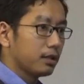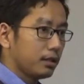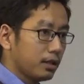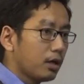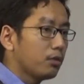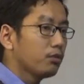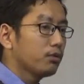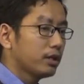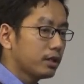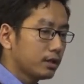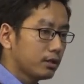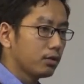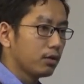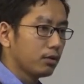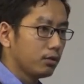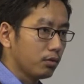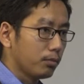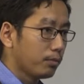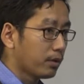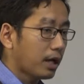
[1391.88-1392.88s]
now they are,
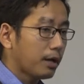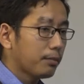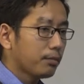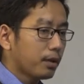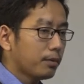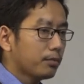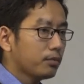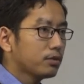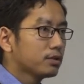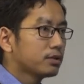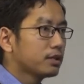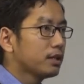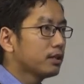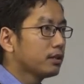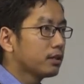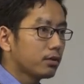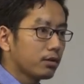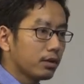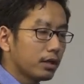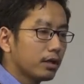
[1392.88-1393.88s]
you know, but I'm not
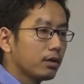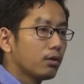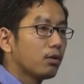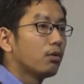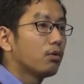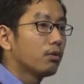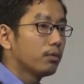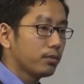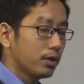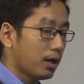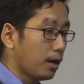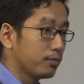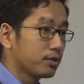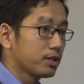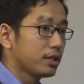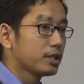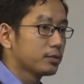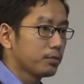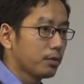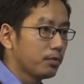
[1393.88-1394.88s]
saying that whole
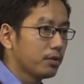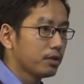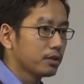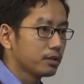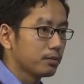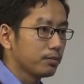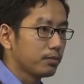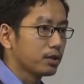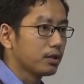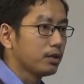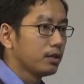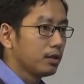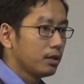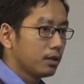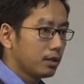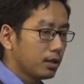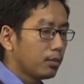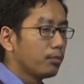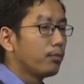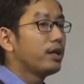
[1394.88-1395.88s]
Chinese population, but
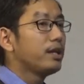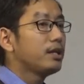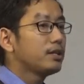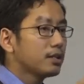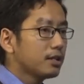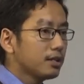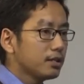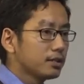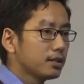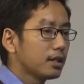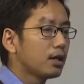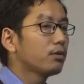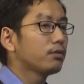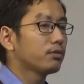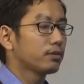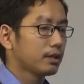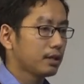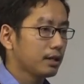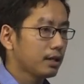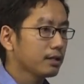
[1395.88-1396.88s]
now many Chinese
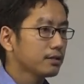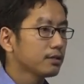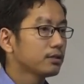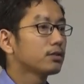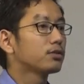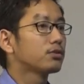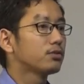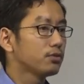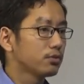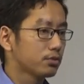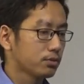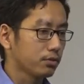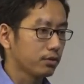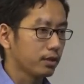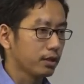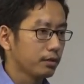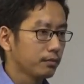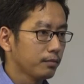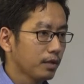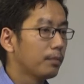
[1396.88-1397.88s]
now are realizing the true
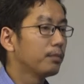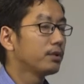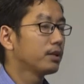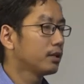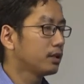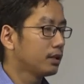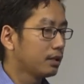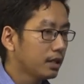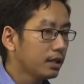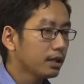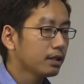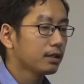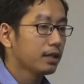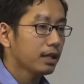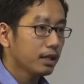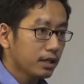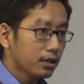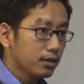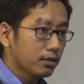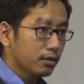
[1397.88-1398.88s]
story. I mean, they
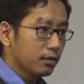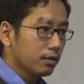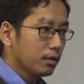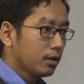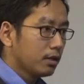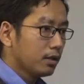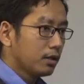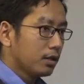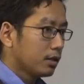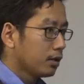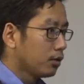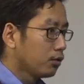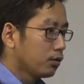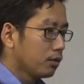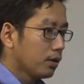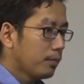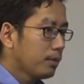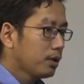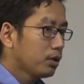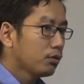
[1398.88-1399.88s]
can,
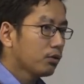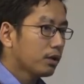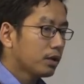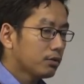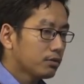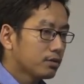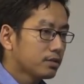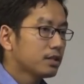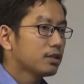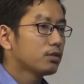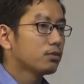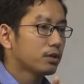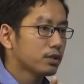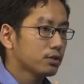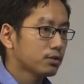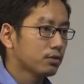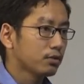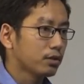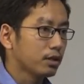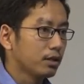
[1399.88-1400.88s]
I mean, you cannot stick to one
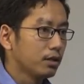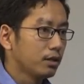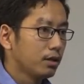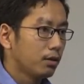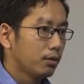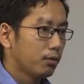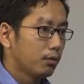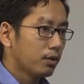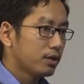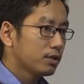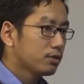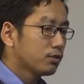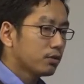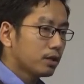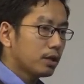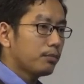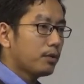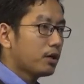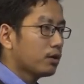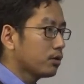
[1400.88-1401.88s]
story. Once you
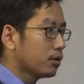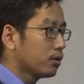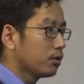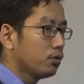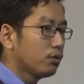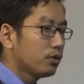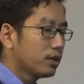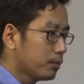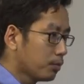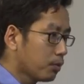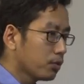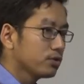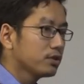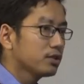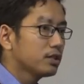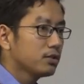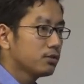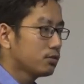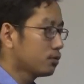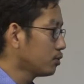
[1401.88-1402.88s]
come out, you are in
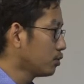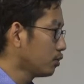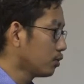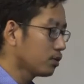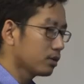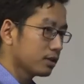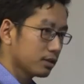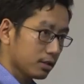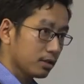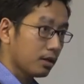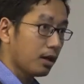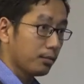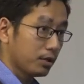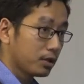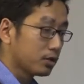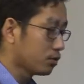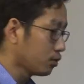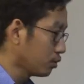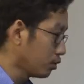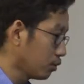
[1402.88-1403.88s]
position to know this. I
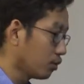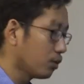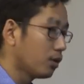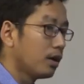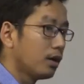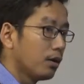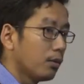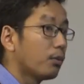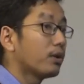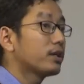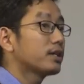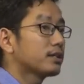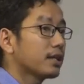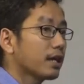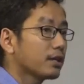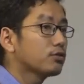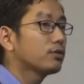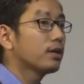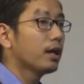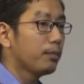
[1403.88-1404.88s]
mean, to know what is
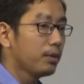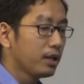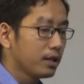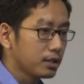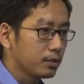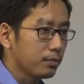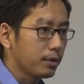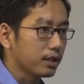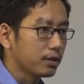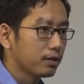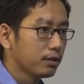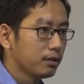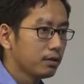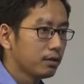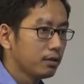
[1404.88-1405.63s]
actually happening in Tibet.